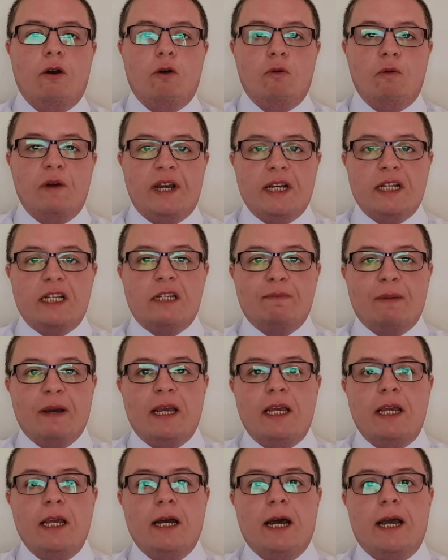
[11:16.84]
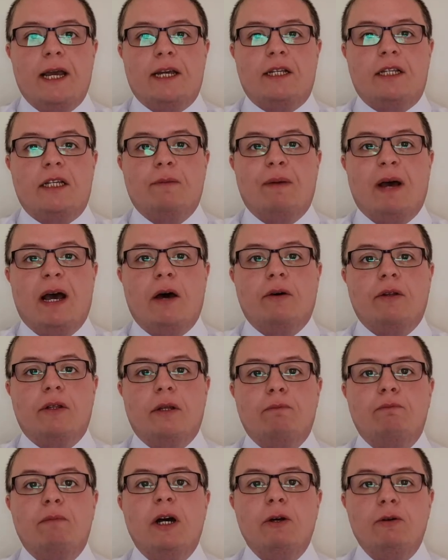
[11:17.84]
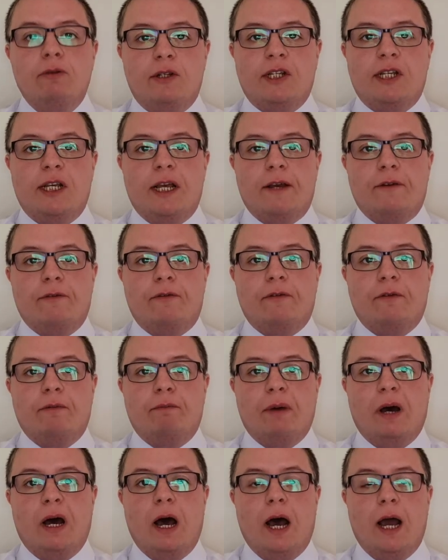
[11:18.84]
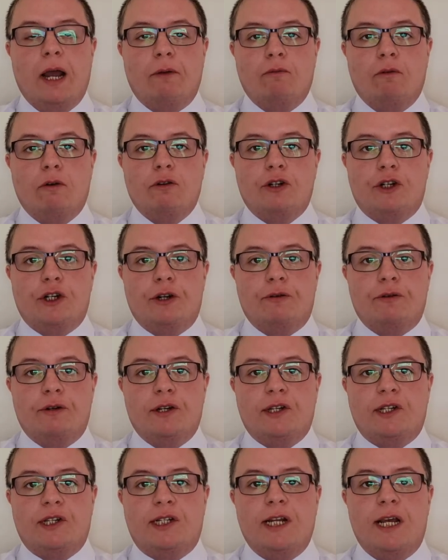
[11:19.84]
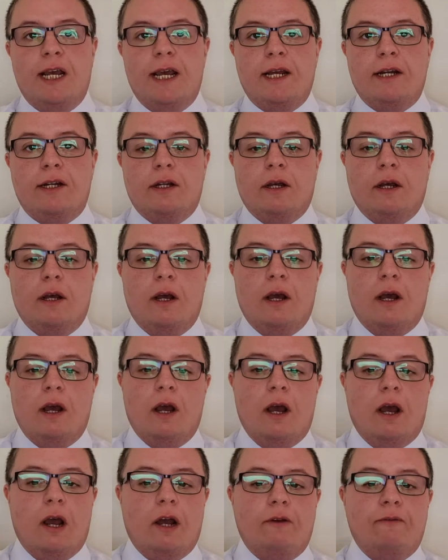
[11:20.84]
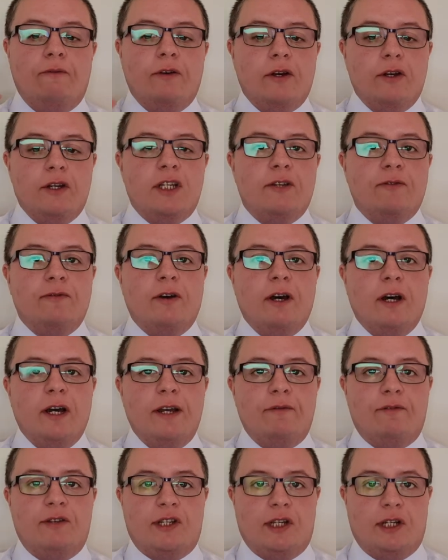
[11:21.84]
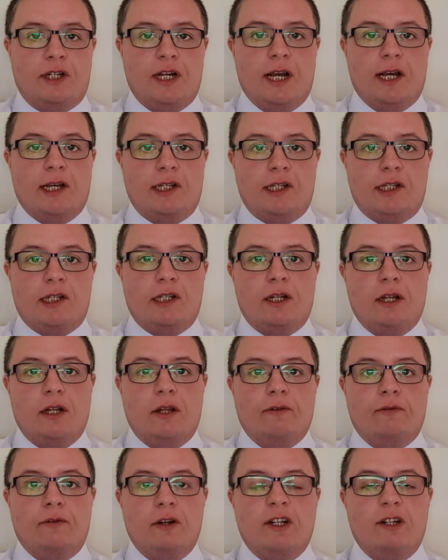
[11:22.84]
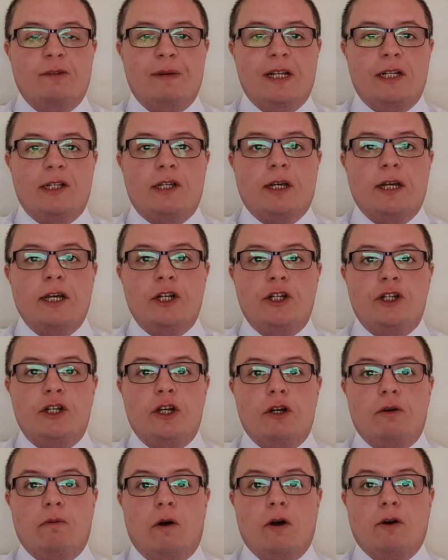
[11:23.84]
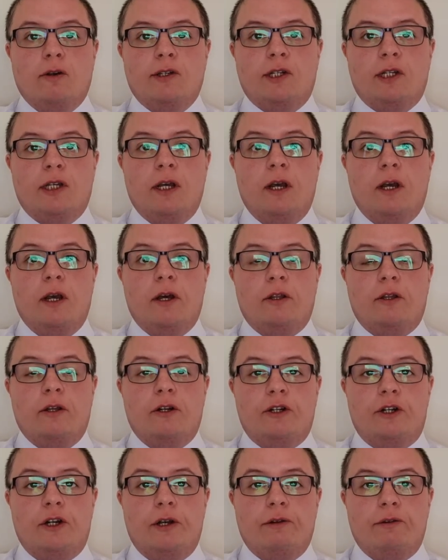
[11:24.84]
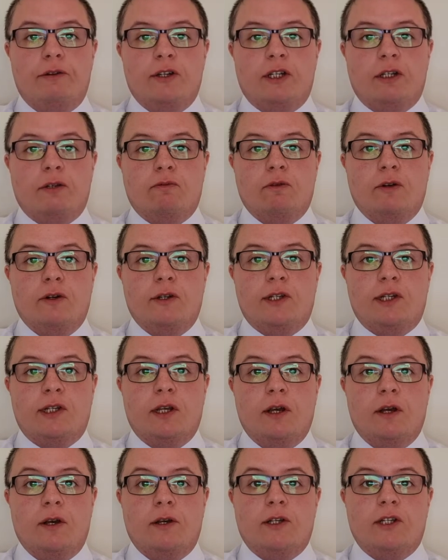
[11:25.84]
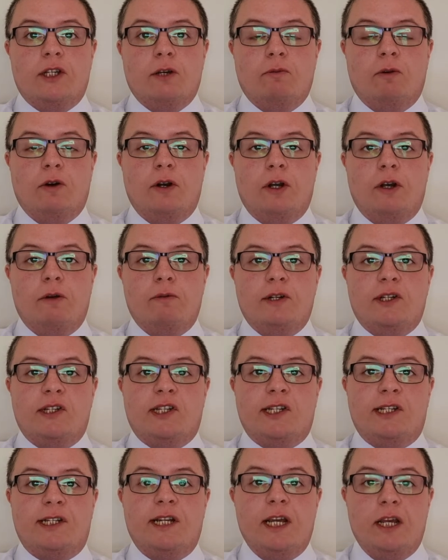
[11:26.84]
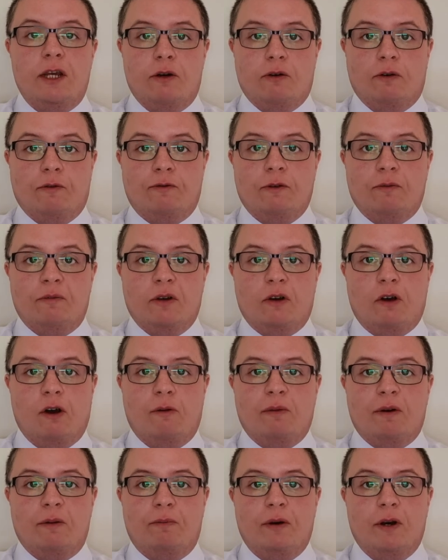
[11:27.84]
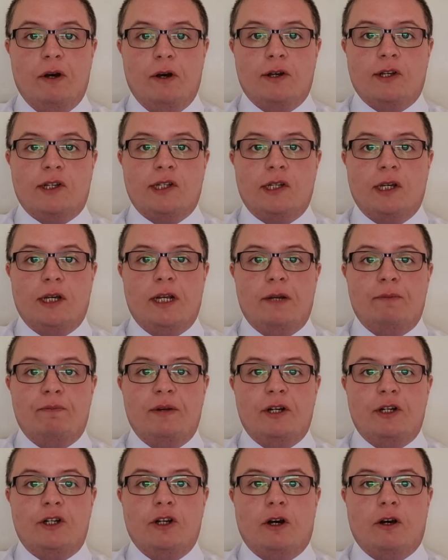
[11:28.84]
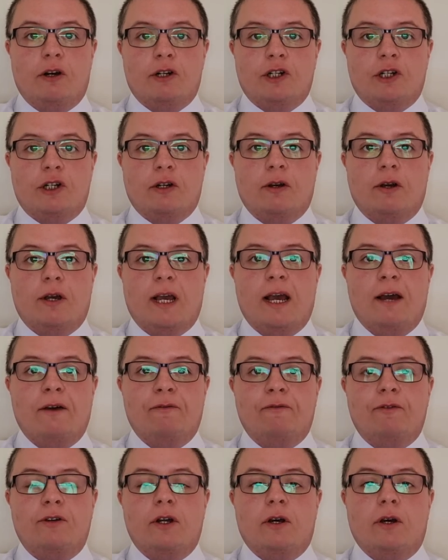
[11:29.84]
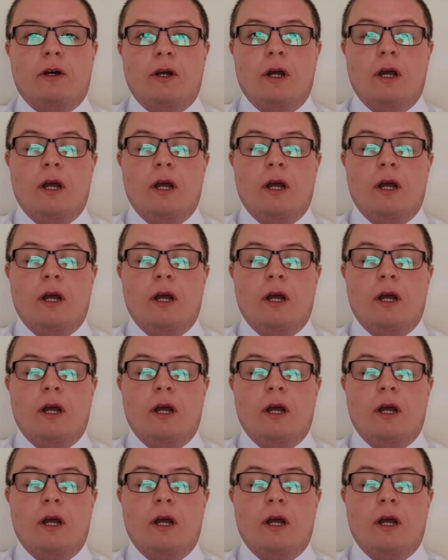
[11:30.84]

We can speculate about the motive behind what Judas did. And verse 5 suggests that the fundamental issue was that Judas was someone who would steal from the common purse that he'd been charged to look after.